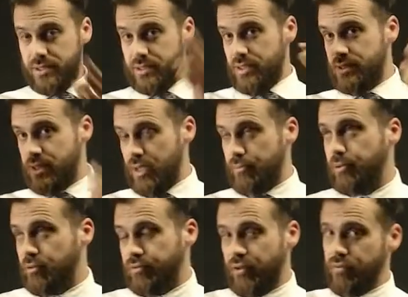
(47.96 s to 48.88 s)
is an
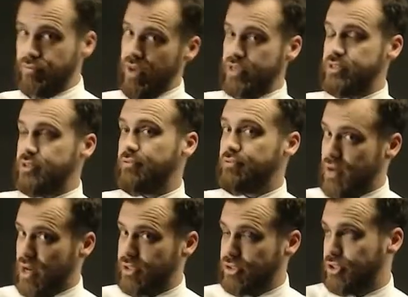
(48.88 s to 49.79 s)
example of a vector
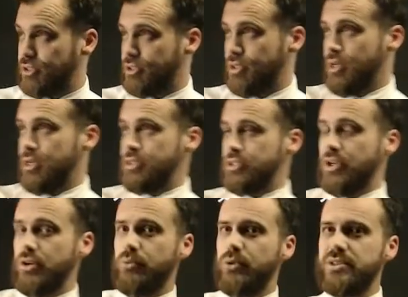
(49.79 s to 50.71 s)
function.
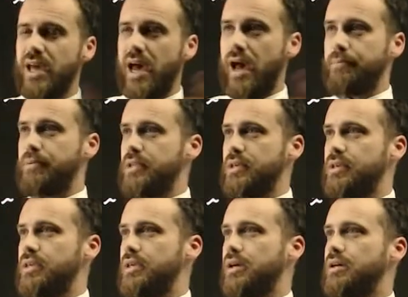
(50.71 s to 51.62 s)
So what's
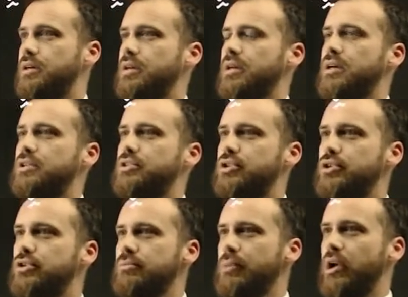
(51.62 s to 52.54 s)
happening here?
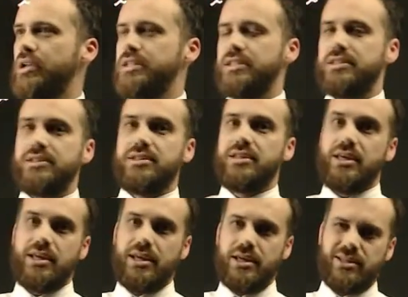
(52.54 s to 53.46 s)
2 minus
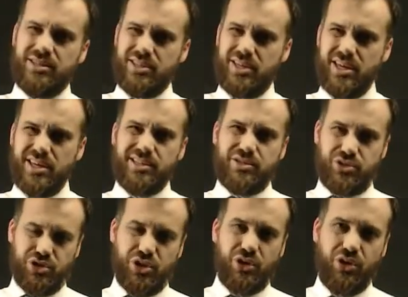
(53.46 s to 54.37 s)
t, and t is
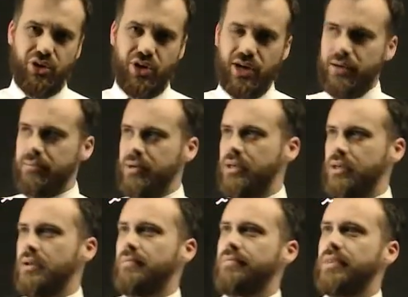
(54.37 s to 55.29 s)
time,
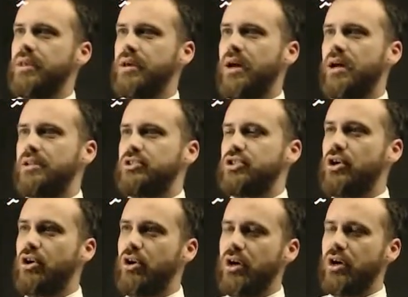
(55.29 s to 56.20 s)

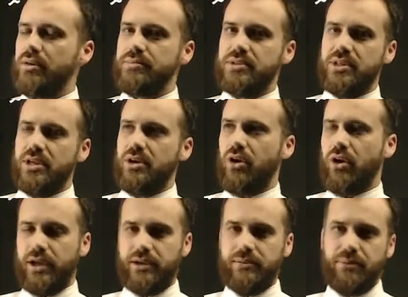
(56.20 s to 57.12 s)
times the
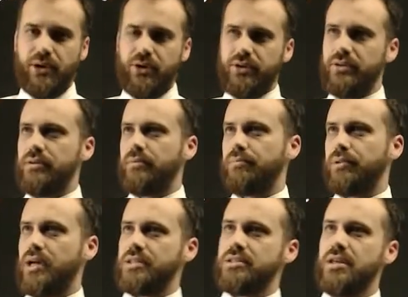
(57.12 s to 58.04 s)
I component,
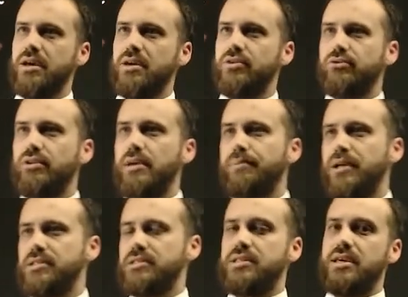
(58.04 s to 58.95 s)
plus 3
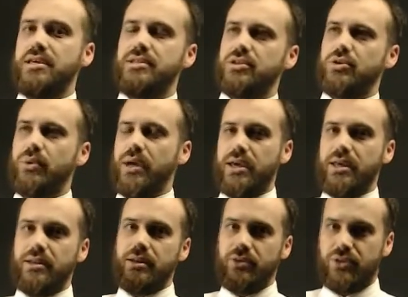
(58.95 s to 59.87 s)
plus t
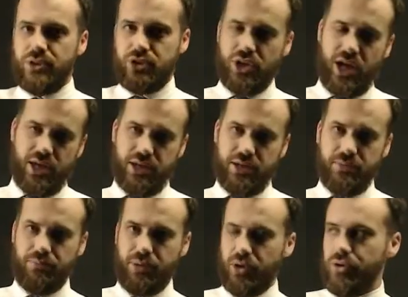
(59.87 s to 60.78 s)
squared, the j
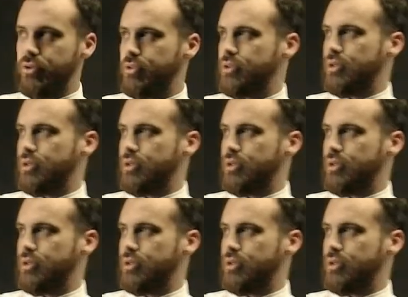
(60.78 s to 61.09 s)
component.